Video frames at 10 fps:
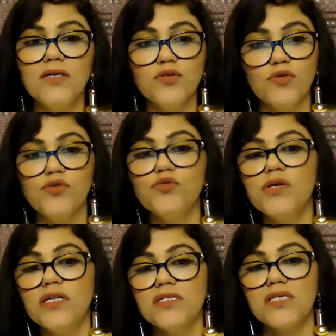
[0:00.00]
So you do
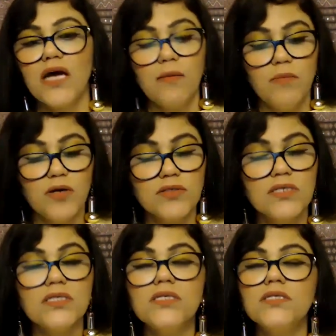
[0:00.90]
it this time, because
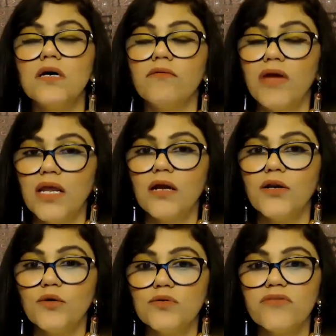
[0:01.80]
this is a very
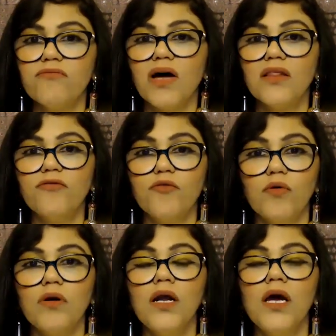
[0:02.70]
conducive month for